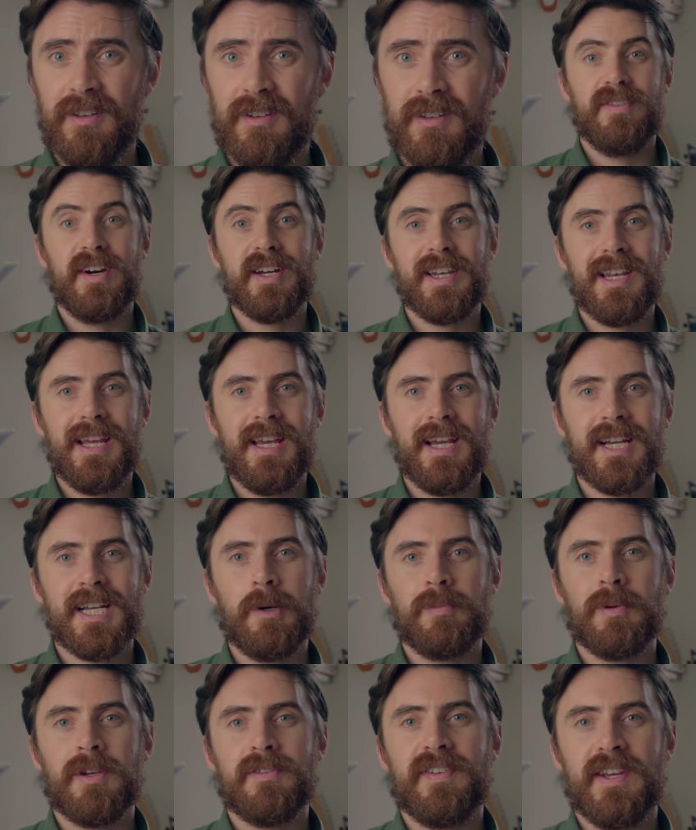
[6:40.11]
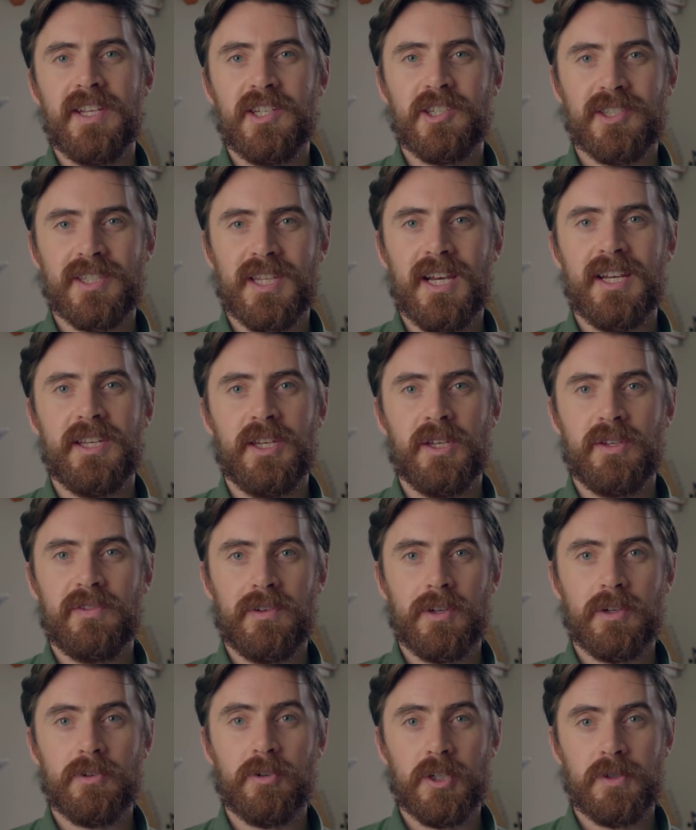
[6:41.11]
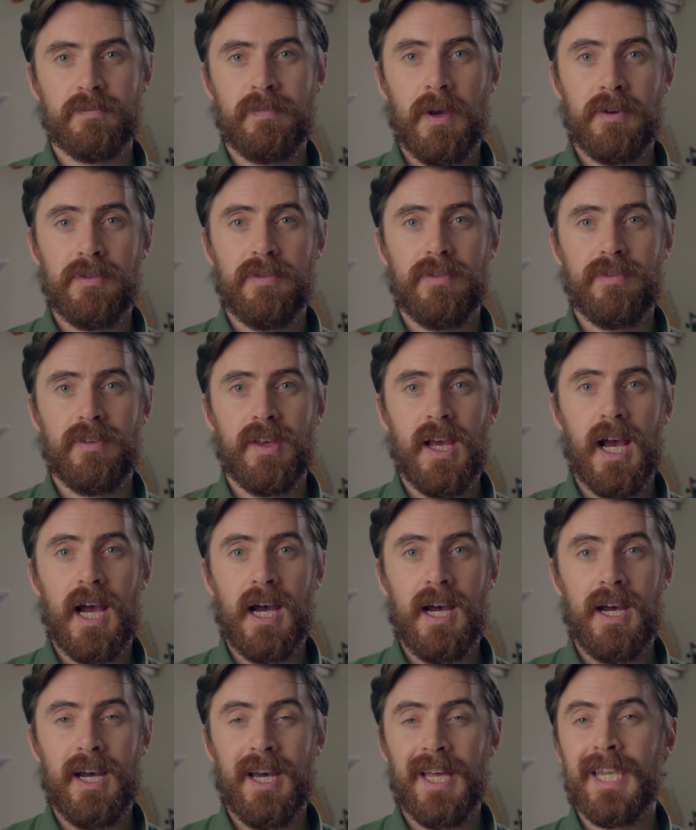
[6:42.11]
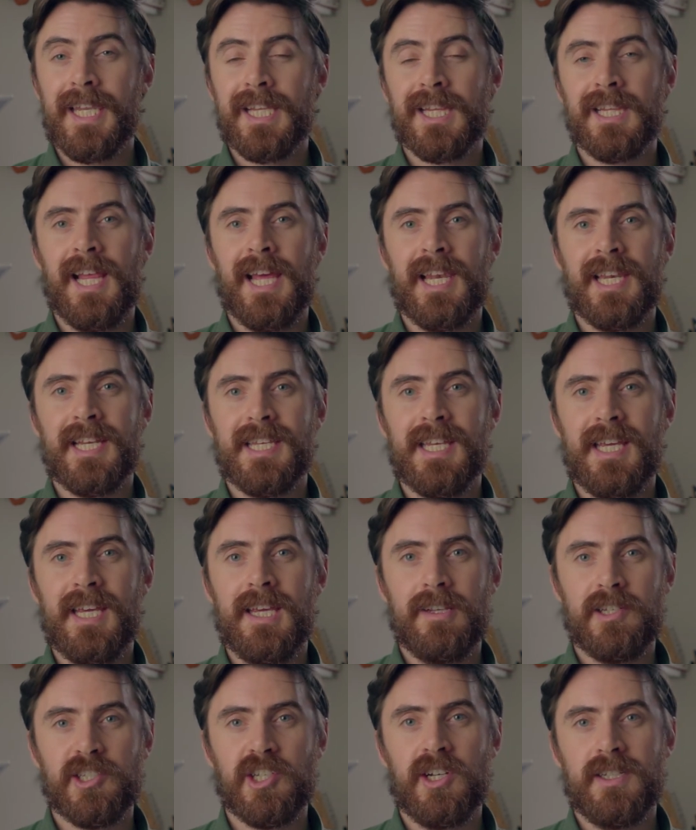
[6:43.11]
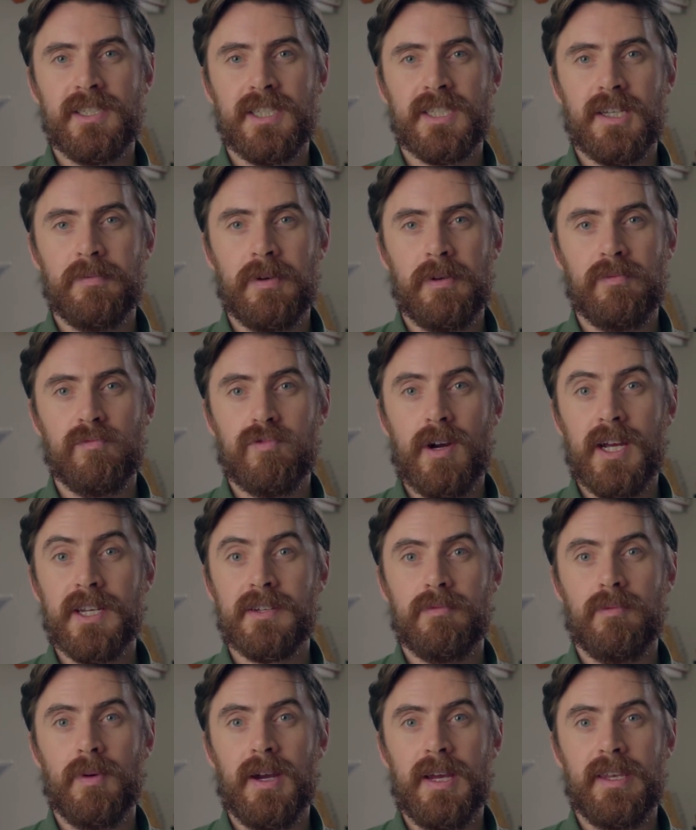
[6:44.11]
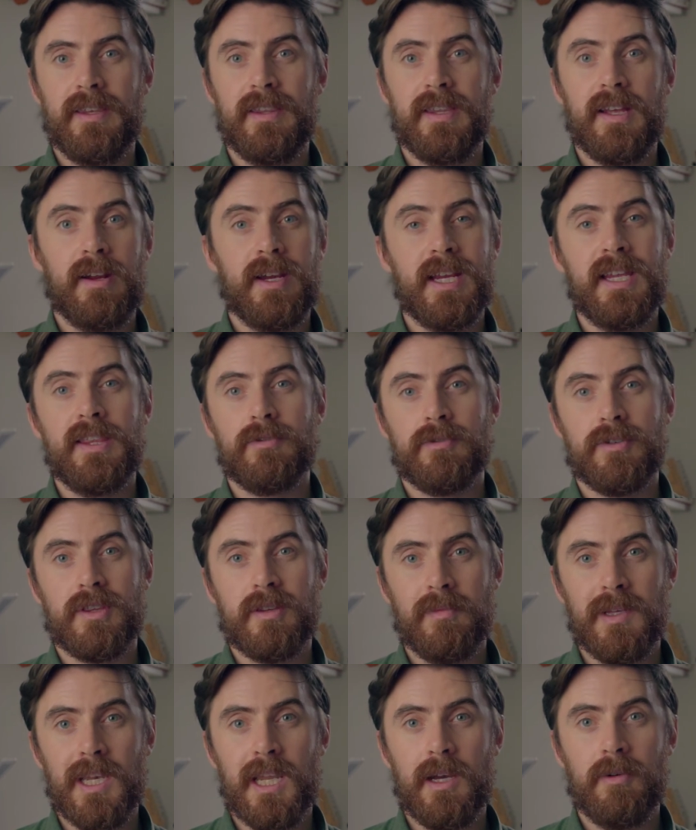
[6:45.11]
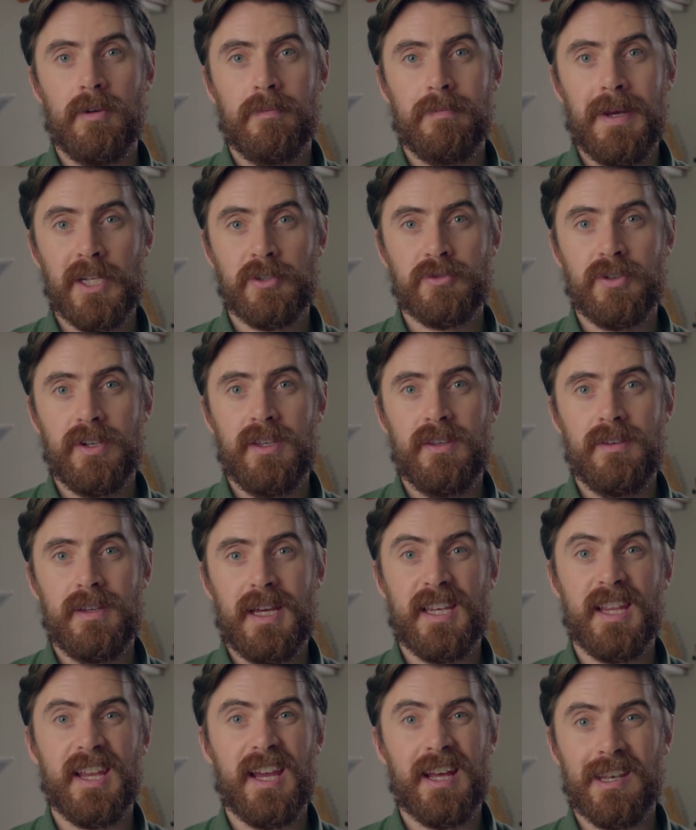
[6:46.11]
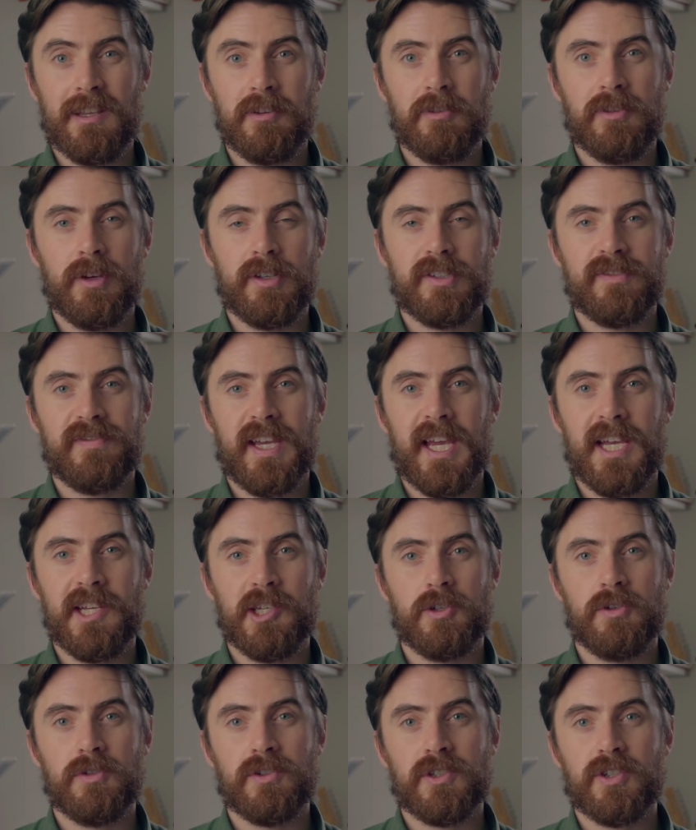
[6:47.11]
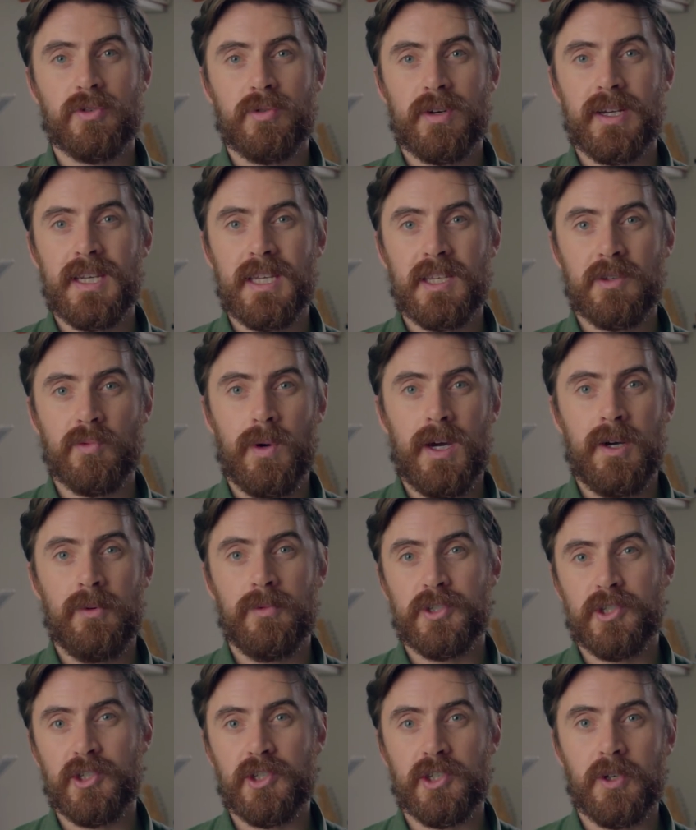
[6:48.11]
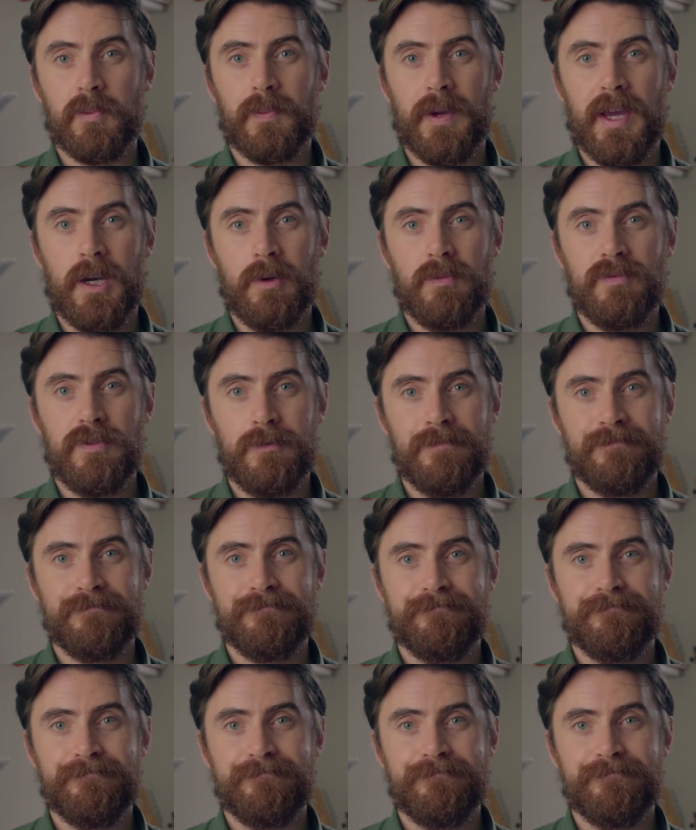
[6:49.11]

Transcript: Finally, a couple of features that are useful across both. A little LED shines up in red when either of them are low on battery, and you get a little notification on screen as well, which is super helpful.